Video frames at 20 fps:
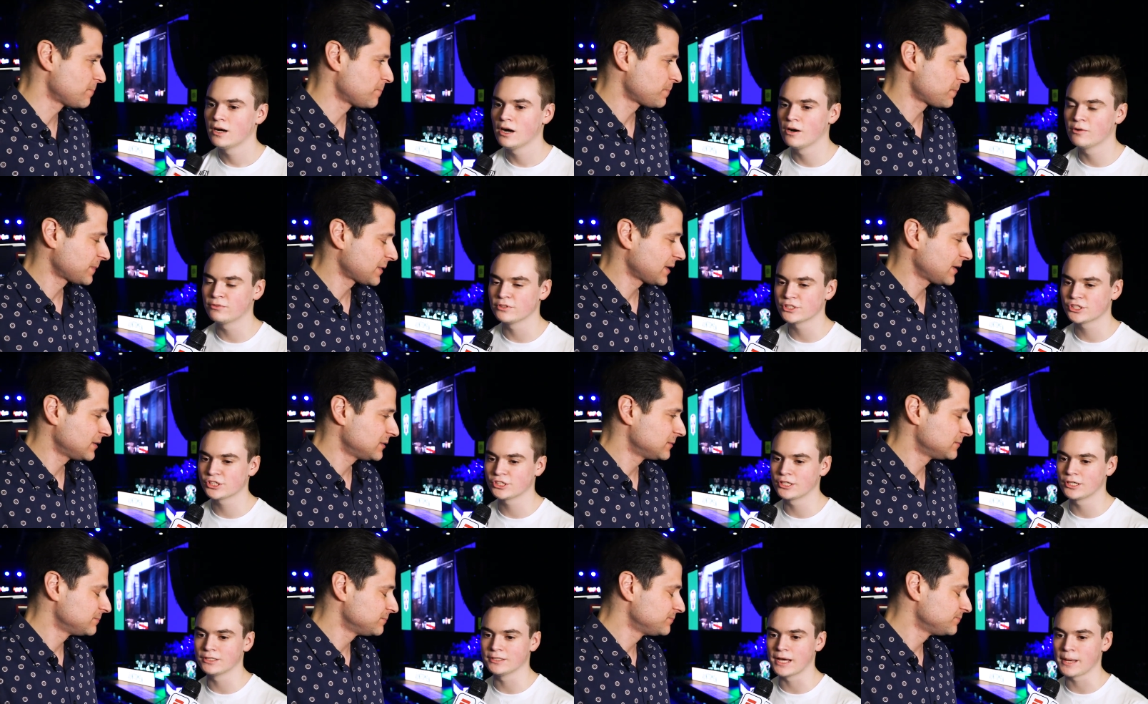Speaker 1: Oh, for
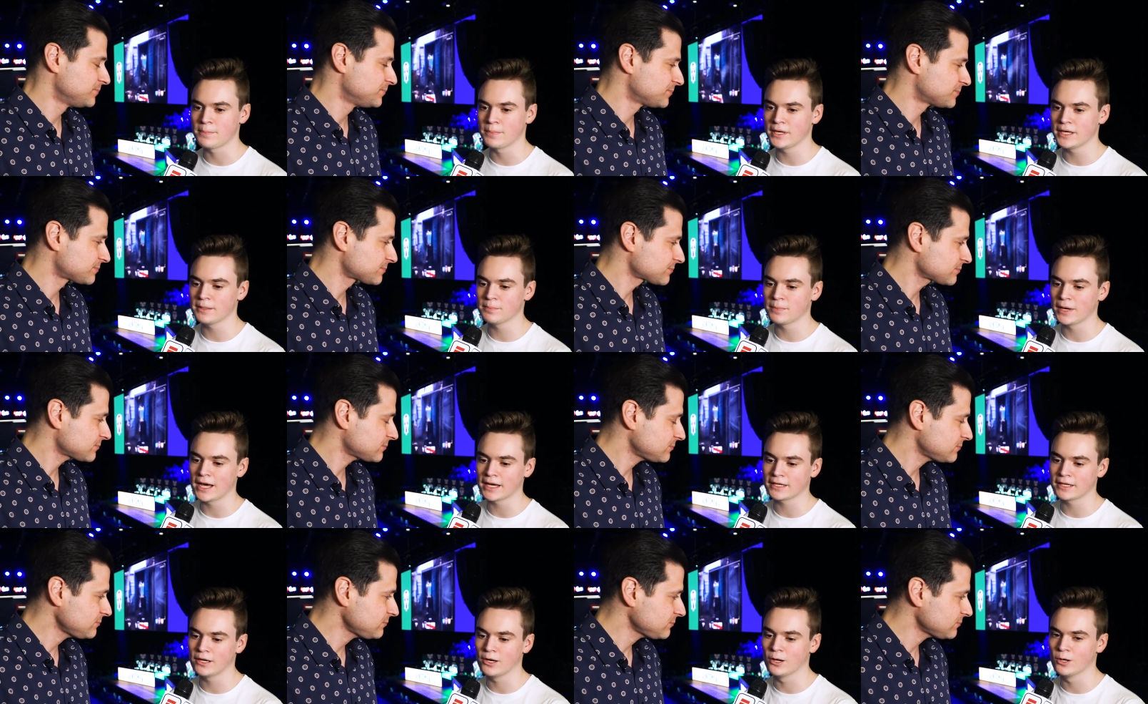sure. Like, being
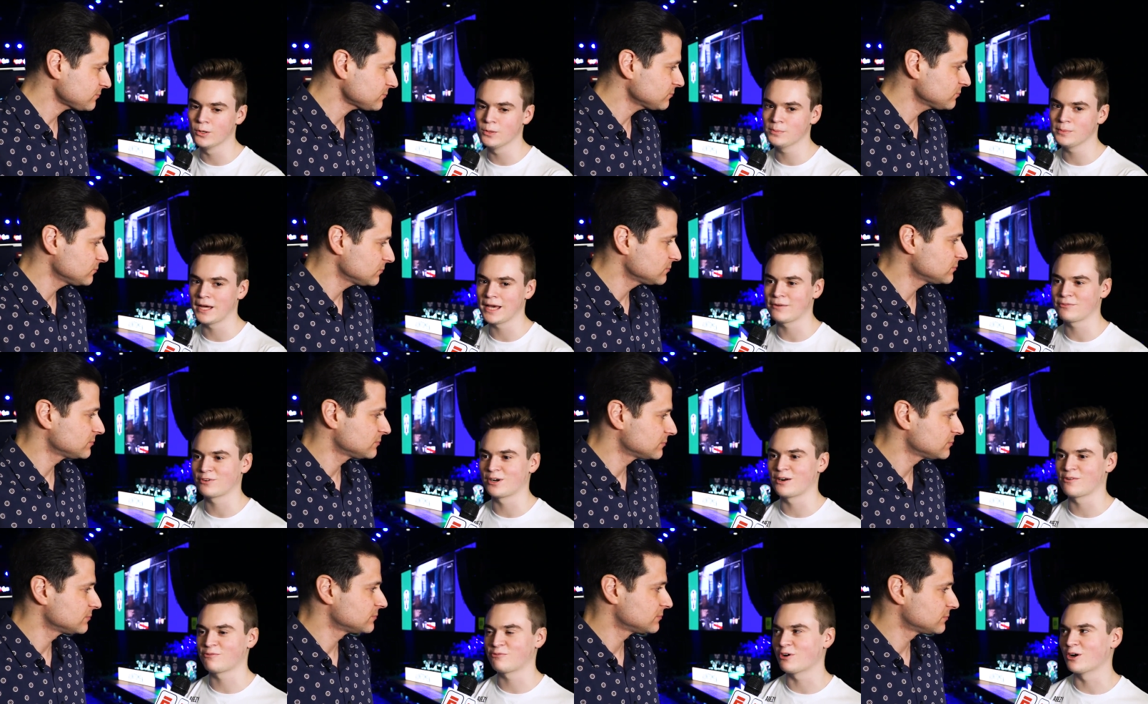back at home, like
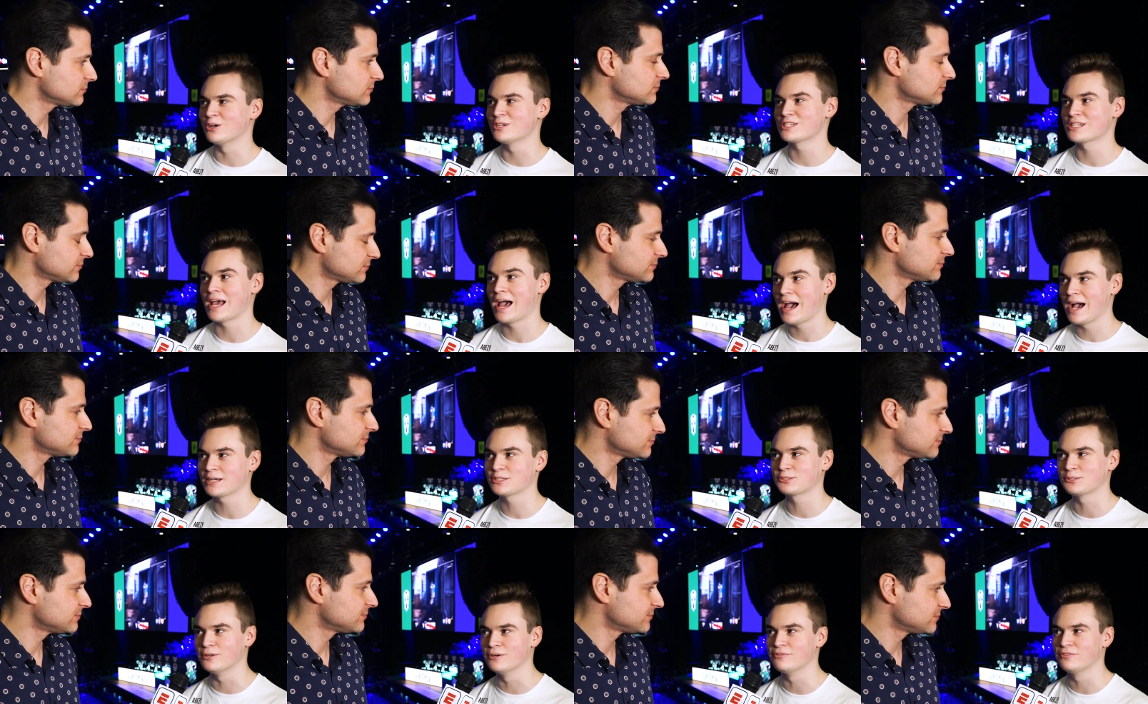for our first
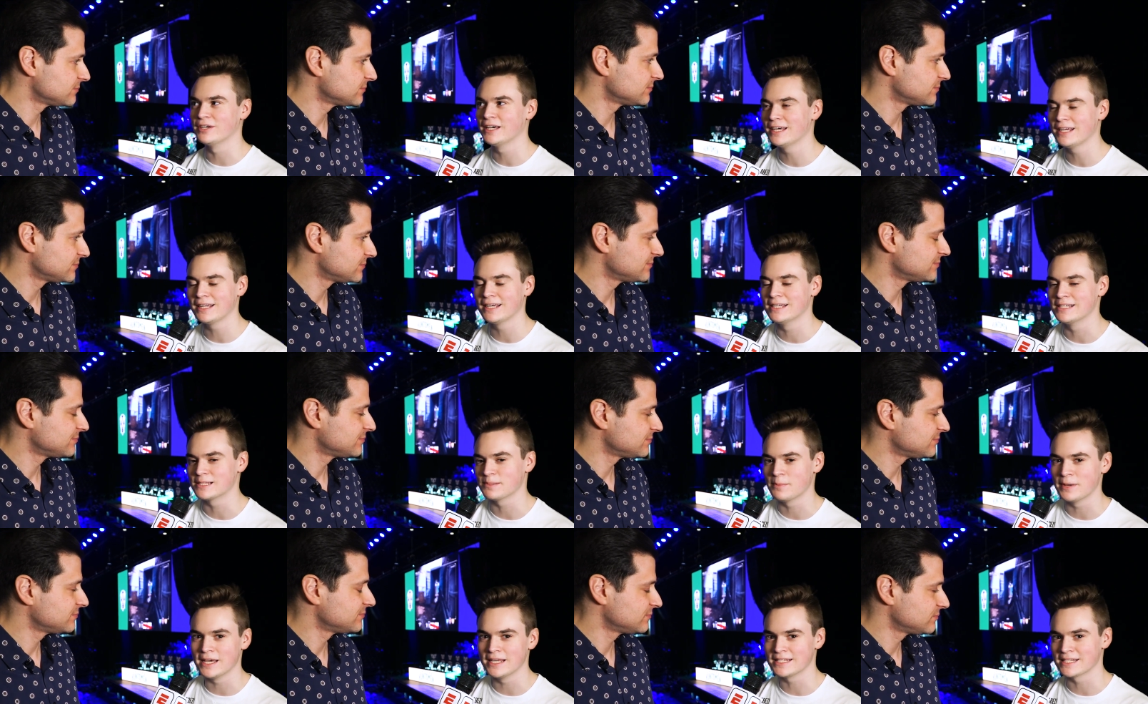actual event, is
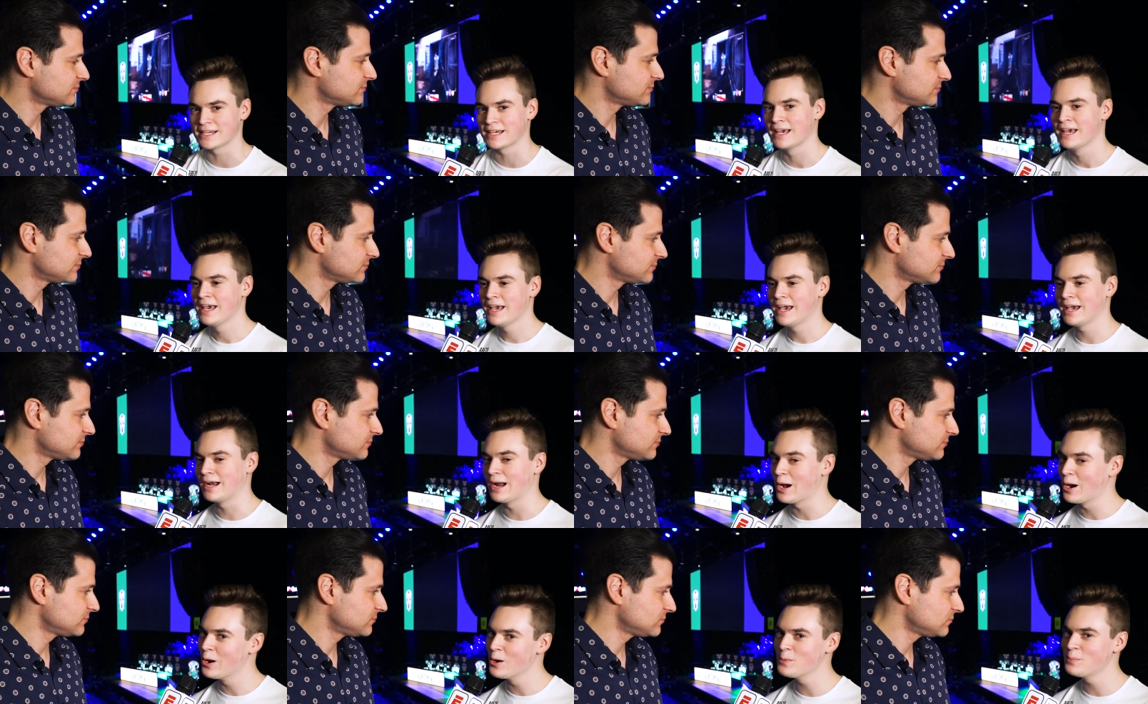amazing.
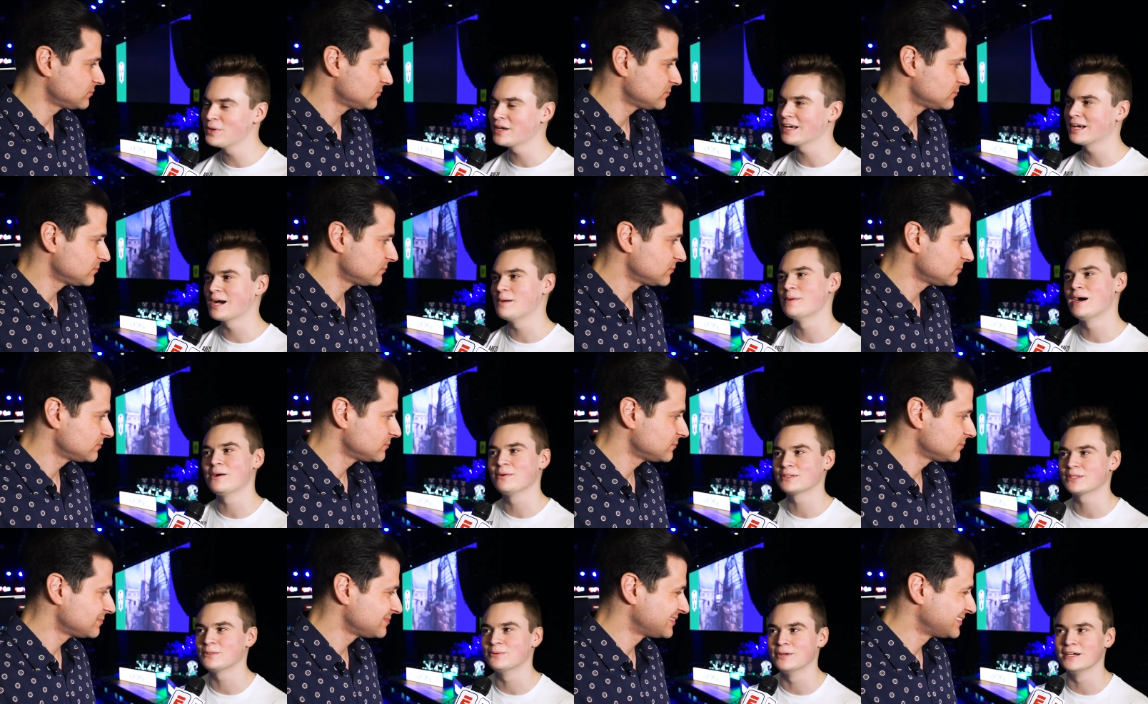And I hope we can come
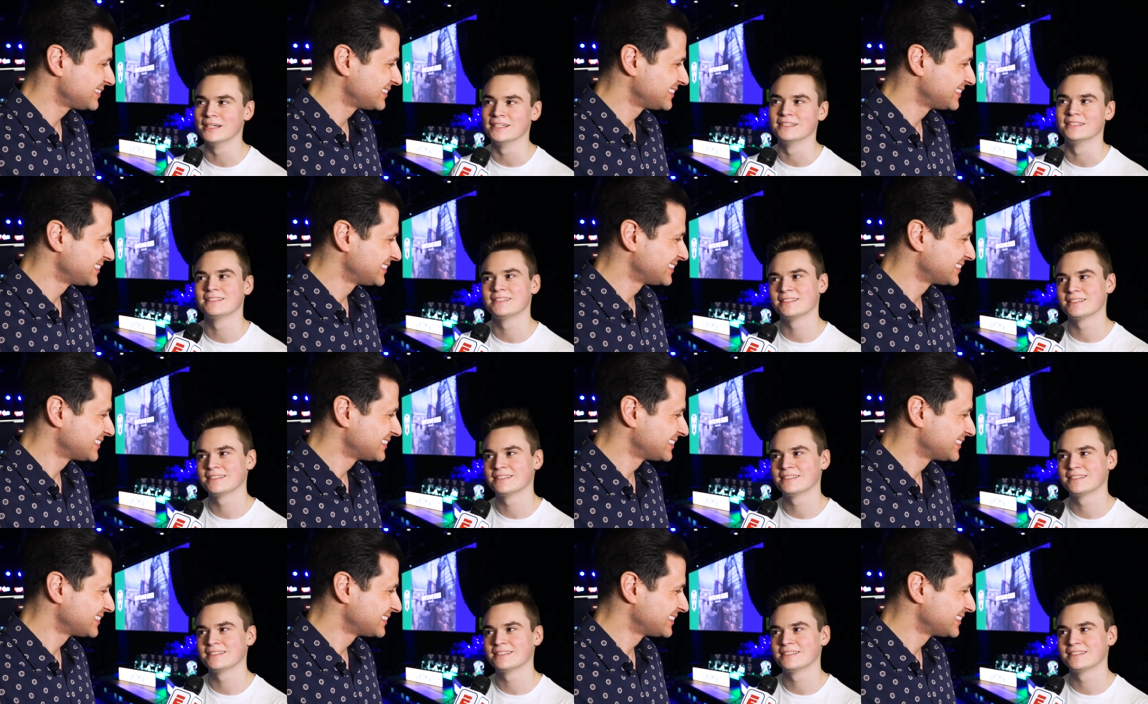out with a win.